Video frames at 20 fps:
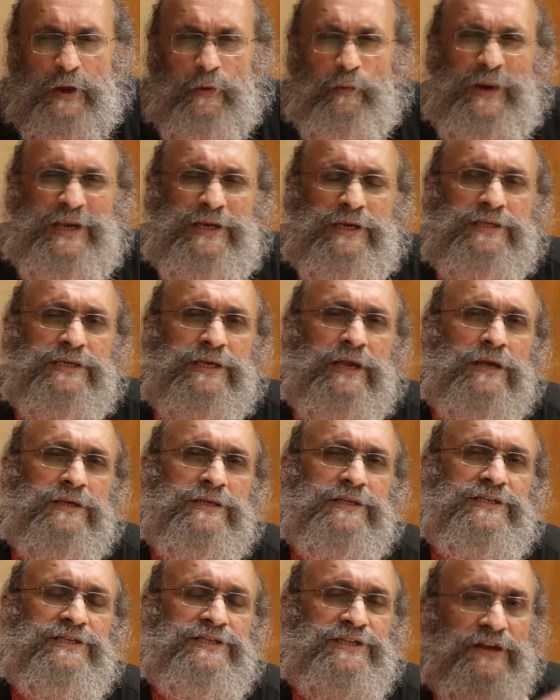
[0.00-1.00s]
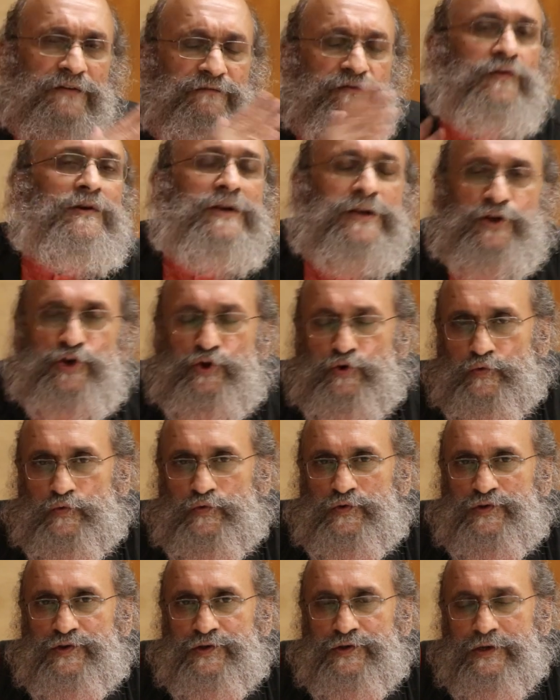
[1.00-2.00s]
we discussed several
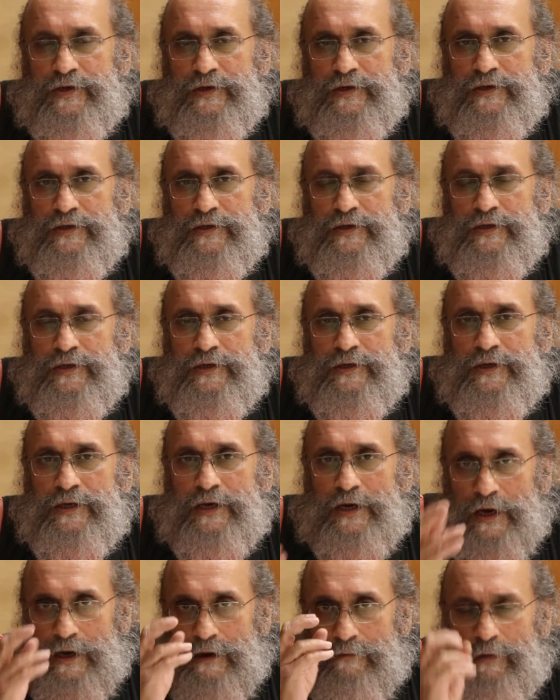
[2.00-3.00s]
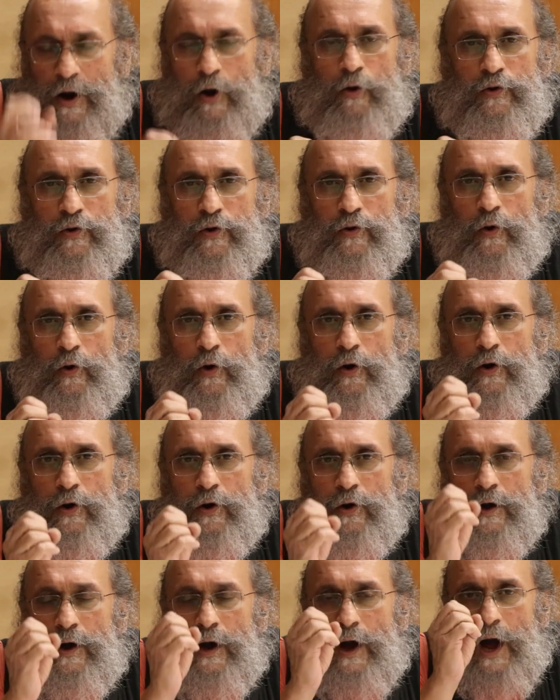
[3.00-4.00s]
issues about
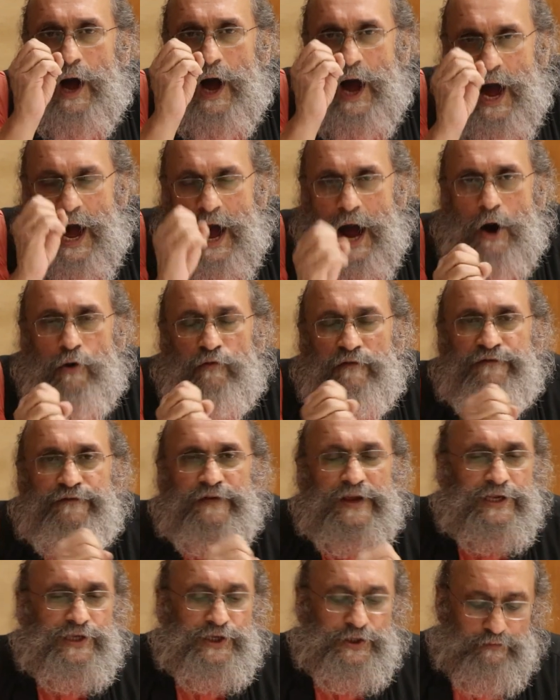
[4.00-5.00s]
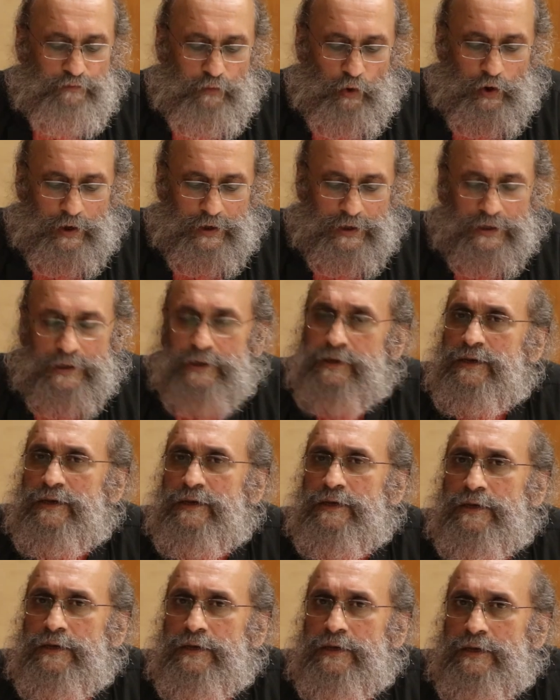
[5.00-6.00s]
how Facebook
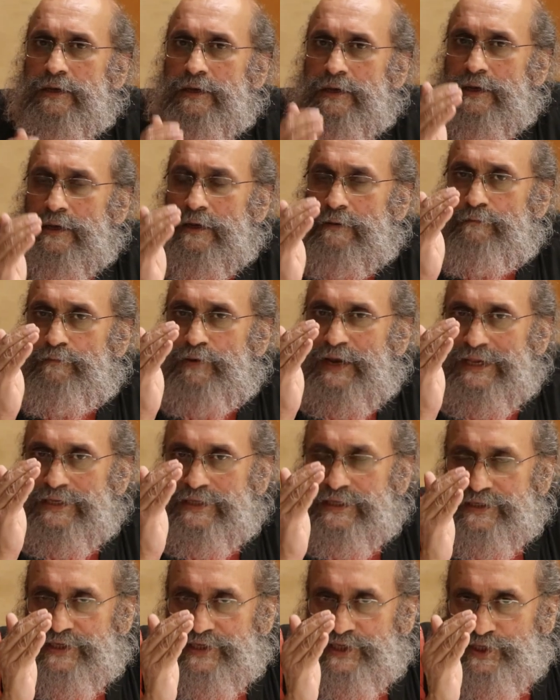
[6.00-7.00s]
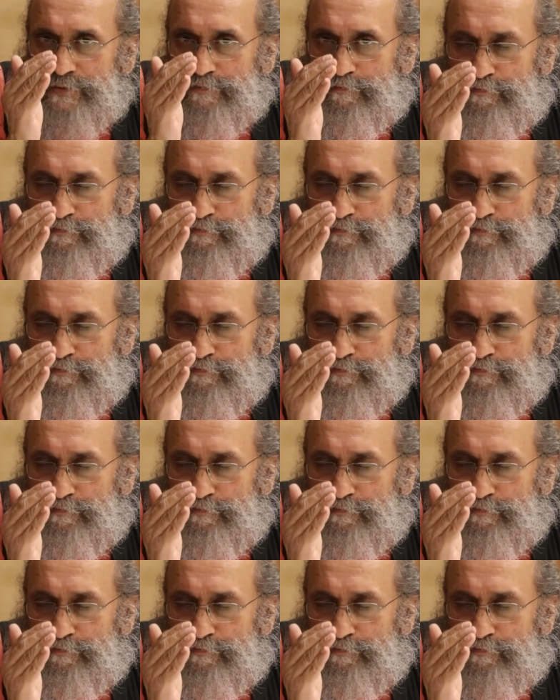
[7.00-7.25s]
places its